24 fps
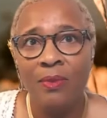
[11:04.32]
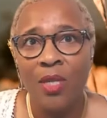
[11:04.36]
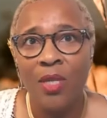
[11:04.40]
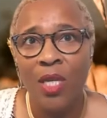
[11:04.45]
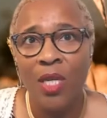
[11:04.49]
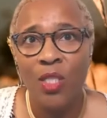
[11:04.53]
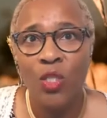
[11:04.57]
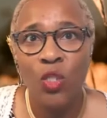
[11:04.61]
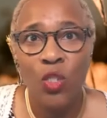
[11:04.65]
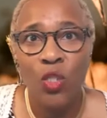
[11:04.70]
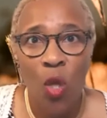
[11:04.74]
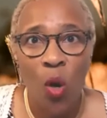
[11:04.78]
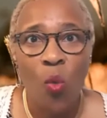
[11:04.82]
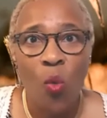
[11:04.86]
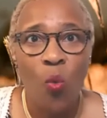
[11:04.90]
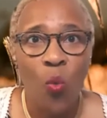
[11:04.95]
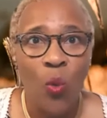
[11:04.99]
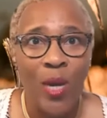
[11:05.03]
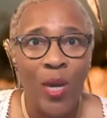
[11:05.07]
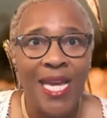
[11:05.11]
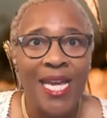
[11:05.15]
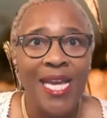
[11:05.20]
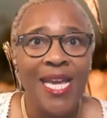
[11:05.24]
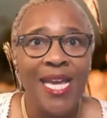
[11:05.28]
Don't
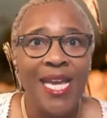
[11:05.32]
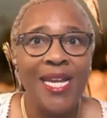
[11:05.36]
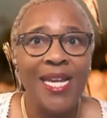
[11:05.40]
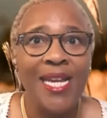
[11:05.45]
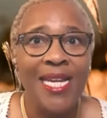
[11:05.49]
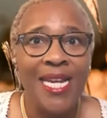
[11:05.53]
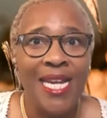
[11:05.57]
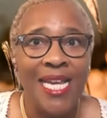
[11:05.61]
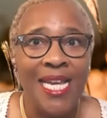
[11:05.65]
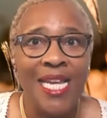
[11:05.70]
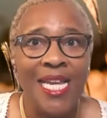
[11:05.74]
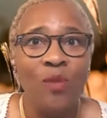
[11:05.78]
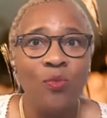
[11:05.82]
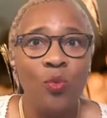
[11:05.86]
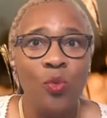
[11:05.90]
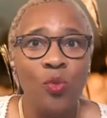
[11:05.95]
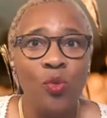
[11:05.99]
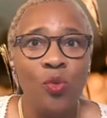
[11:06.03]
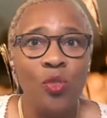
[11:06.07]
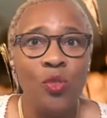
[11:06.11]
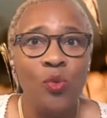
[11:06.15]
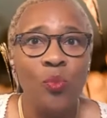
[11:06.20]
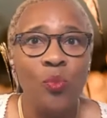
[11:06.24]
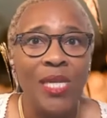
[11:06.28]
we need
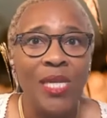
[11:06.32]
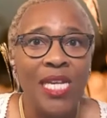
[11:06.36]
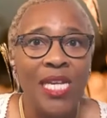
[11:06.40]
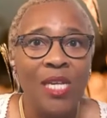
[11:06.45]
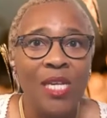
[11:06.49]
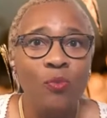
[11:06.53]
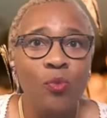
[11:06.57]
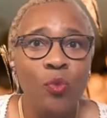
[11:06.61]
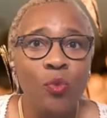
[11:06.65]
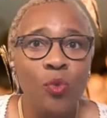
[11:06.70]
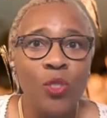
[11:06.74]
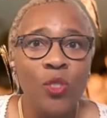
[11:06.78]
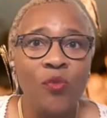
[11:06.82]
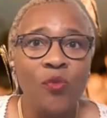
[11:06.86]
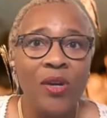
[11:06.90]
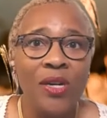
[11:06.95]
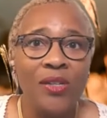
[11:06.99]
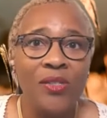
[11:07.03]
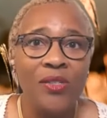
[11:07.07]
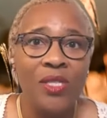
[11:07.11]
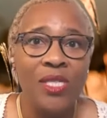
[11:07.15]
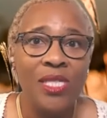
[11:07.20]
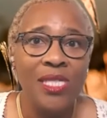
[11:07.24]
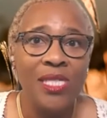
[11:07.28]
rules? We need rules for
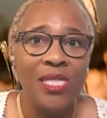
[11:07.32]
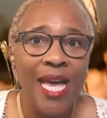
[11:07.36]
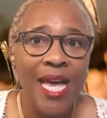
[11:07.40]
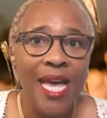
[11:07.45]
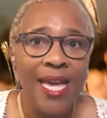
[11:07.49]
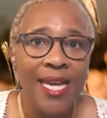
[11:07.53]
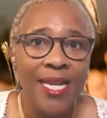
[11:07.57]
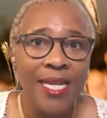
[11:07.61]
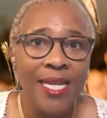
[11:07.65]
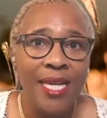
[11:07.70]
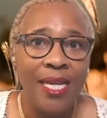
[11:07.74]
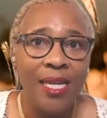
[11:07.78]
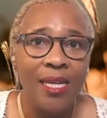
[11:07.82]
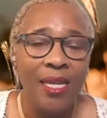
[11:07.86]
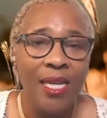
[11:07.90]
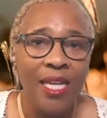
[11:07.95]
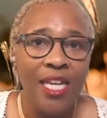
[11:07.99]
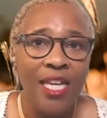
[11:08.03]
our society.